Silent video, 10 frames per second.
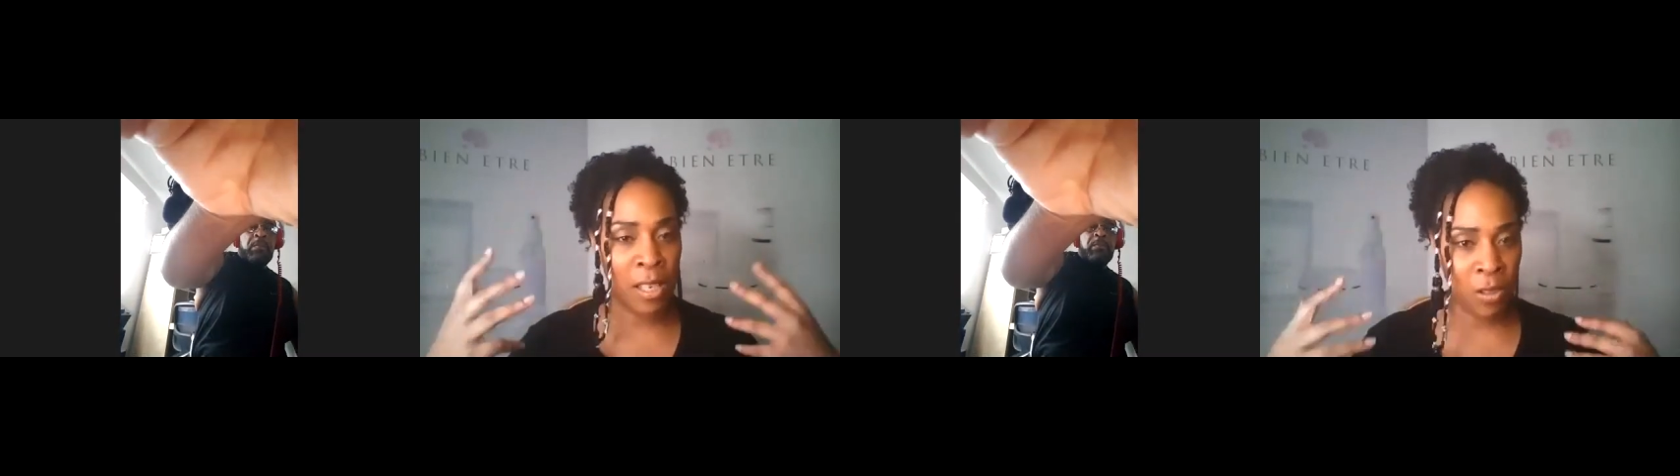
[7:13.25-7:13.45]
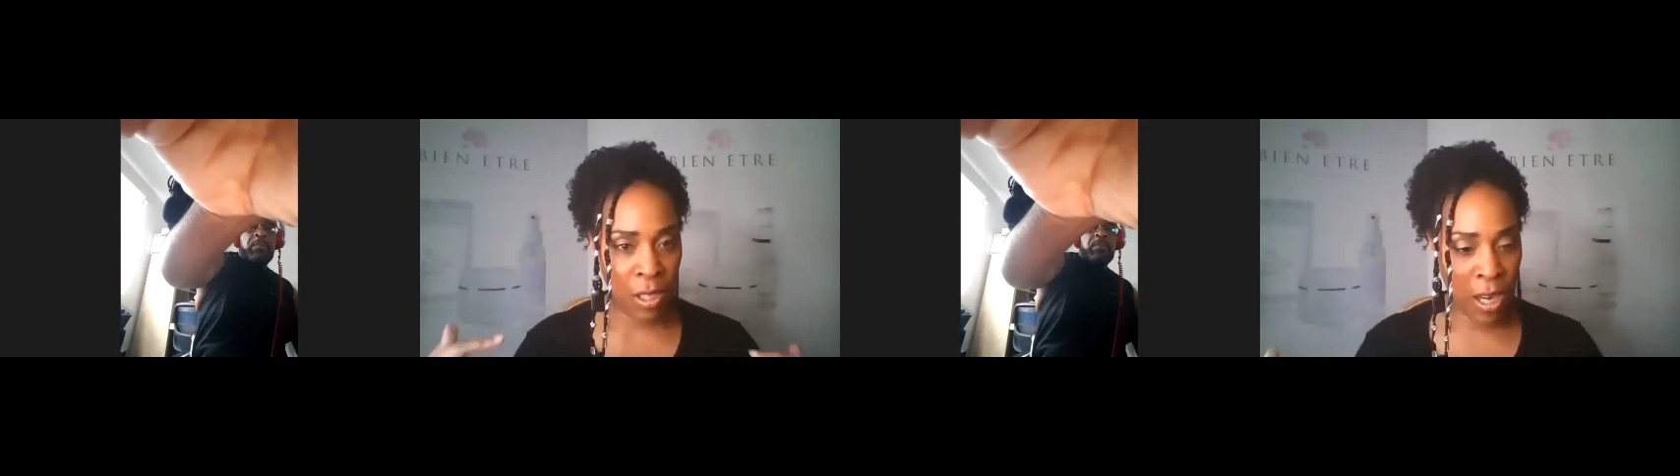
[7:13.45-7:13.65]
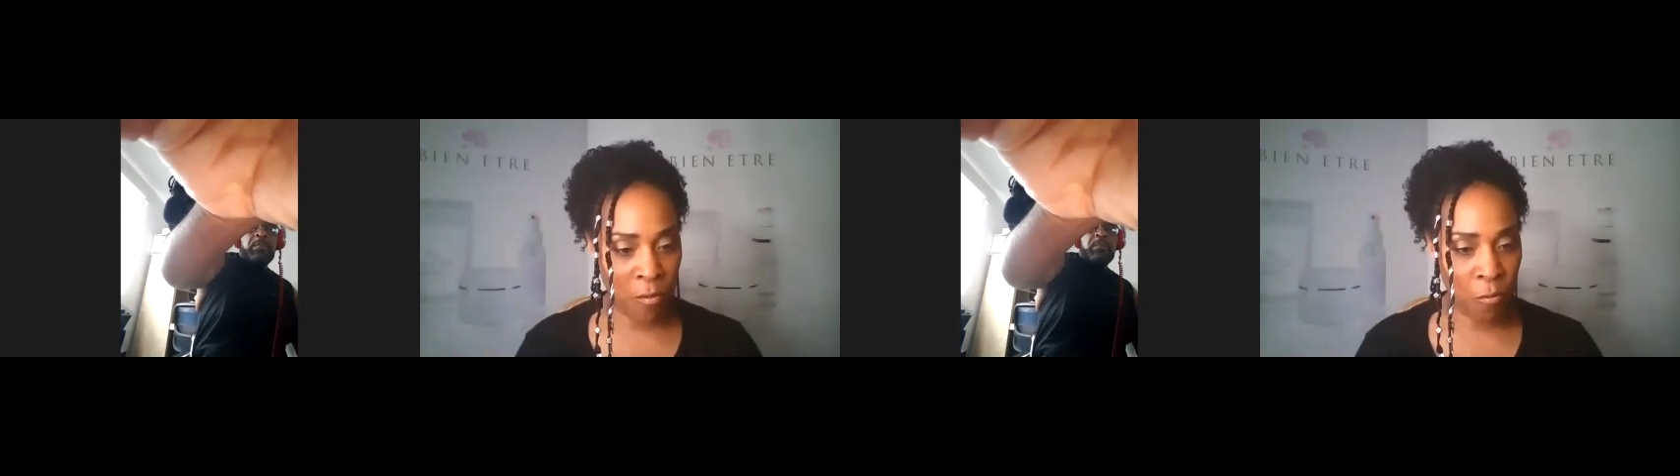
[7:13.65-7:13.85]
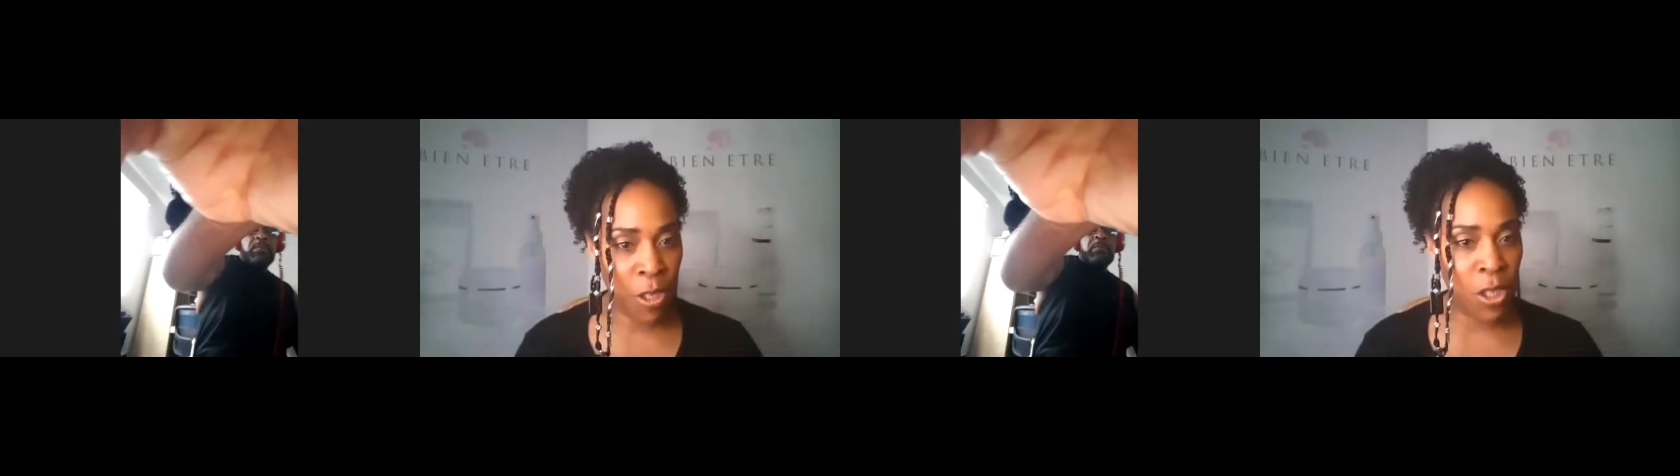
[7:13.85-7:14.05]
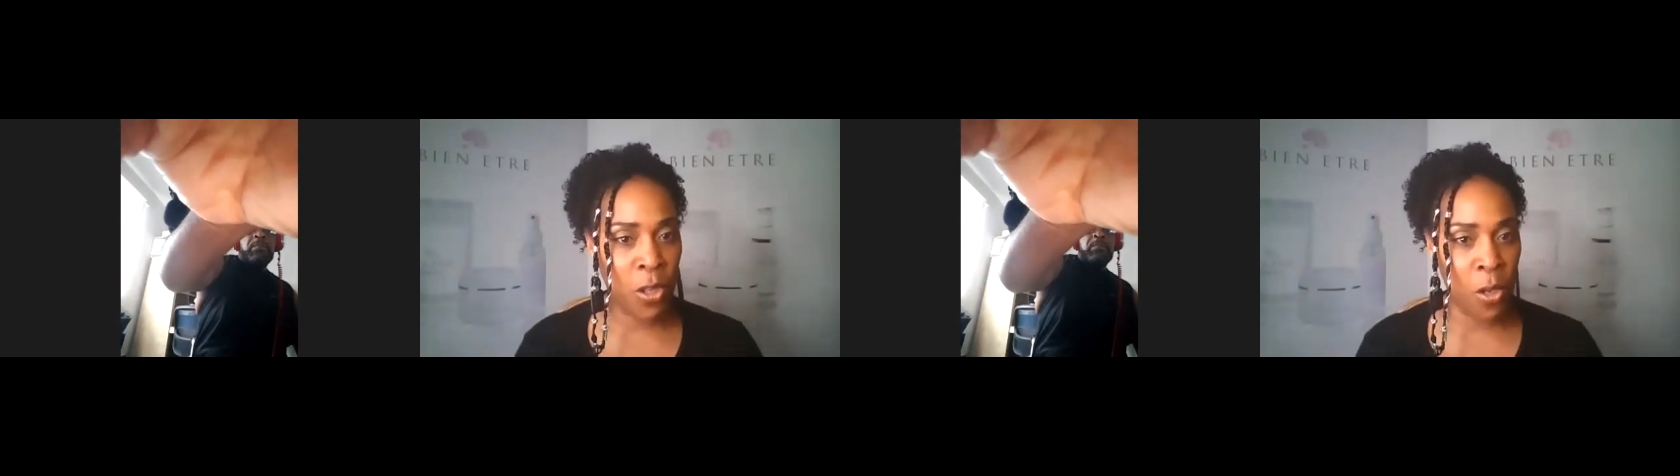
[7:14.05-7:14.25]
and to get
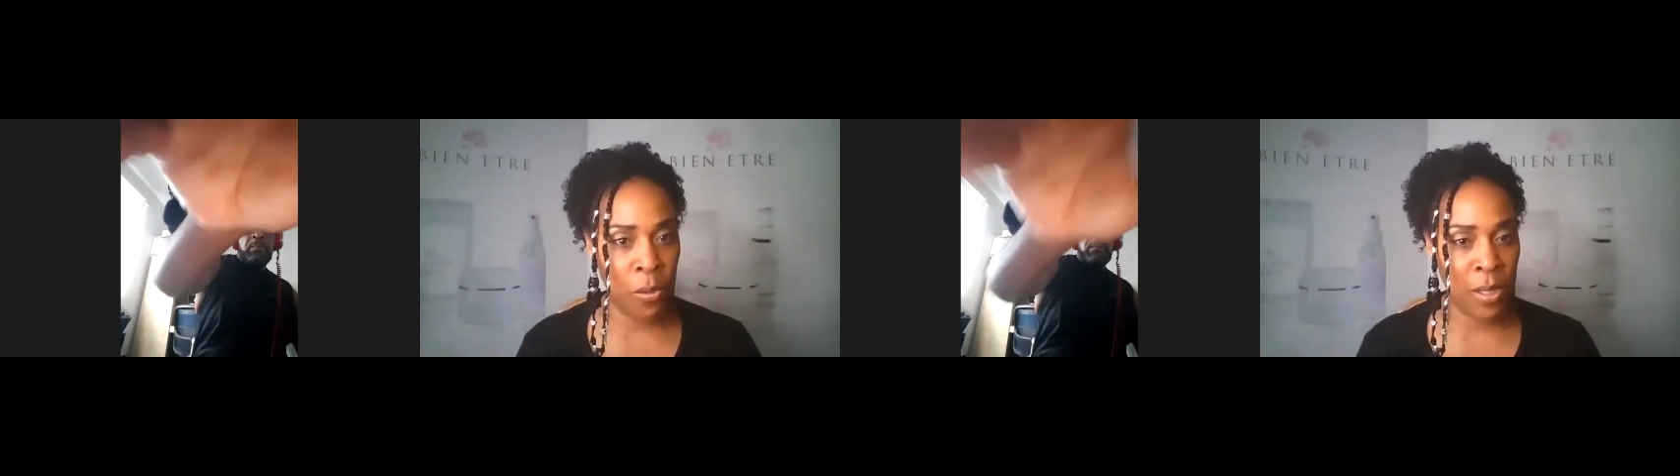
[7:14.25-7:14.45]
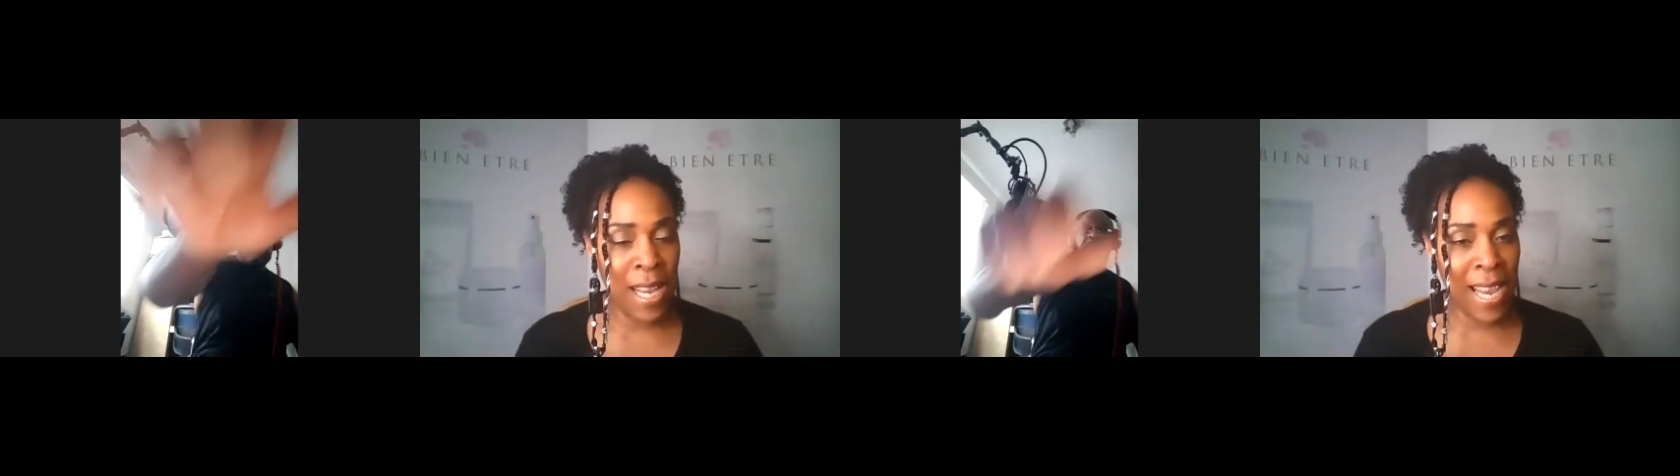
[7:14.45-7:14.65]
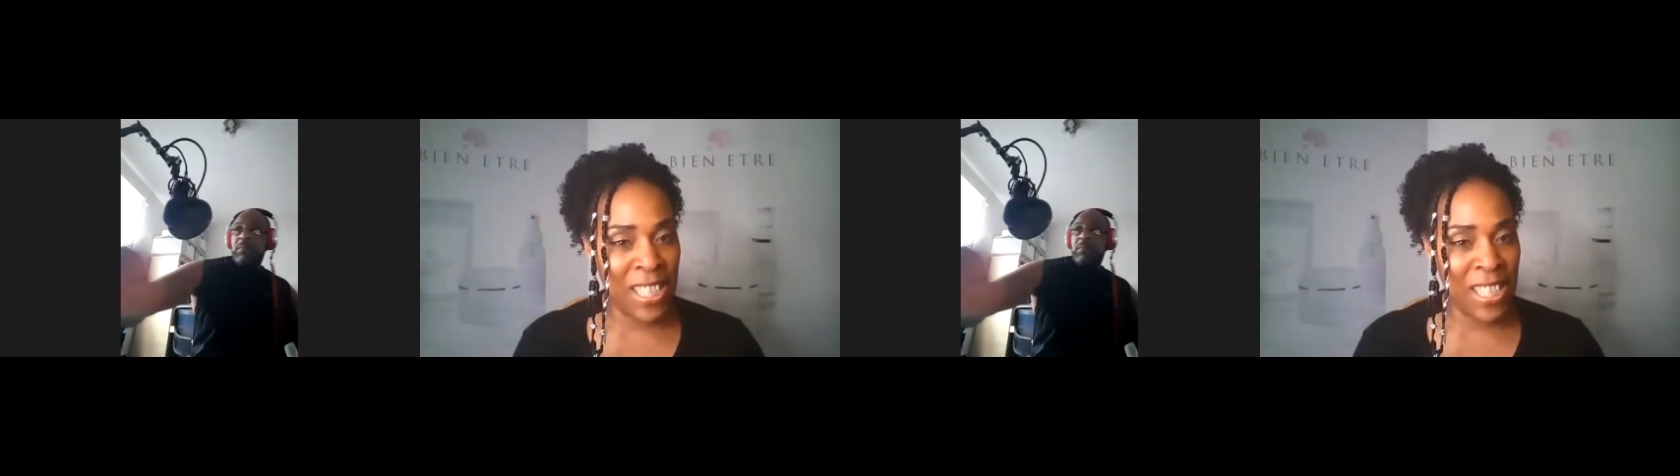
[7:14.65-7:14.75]
rid of those